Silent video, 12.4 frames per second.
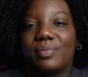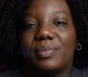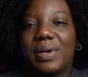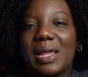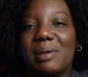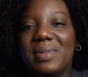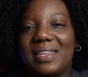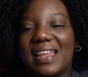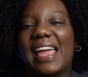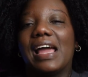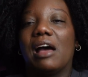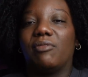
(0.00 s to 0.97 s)
But I mean, I
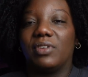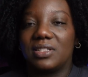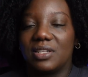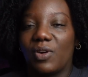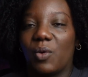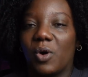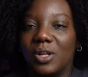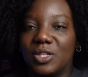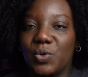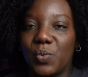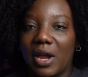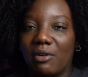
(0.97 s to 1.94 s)
have it if I want
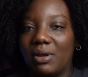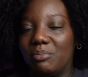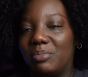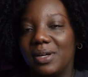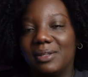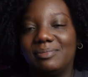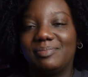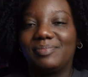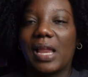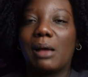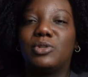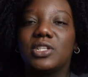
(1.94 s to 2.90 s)
to wear it, but
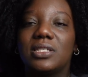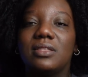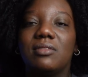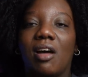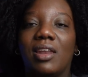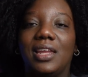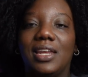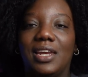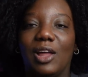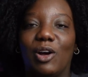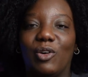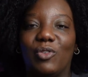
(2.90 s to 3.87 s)
I'm just not in
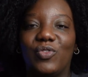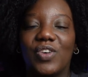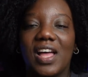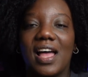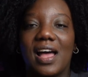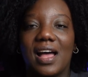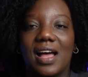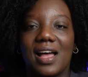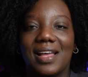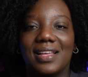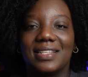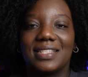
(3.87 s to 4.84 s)
love
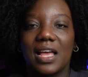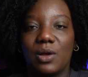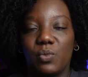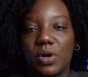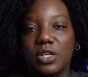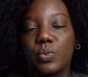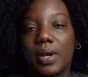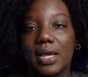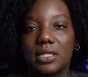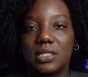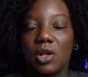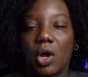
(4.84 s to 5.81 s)
as I was when I
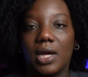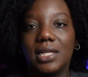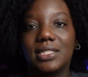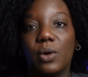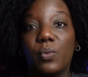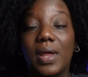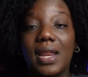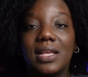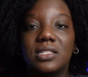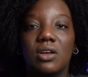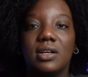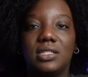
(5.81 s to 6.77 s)
saw it. And when I
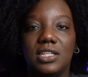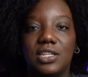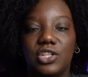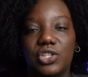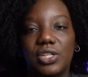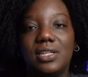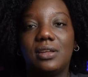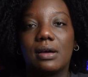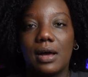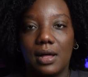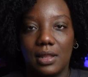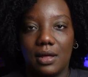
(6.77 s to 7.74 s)
saw it initially, the
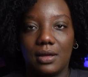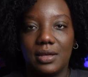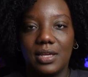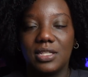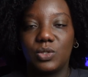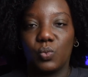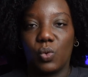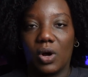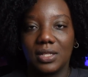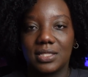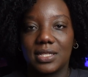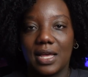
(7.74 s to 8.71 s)
color is
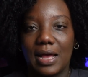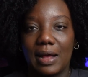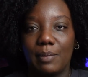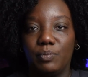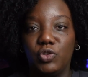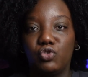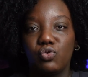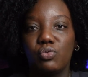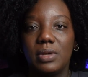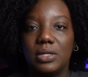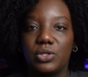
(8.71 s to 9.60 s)
what drew me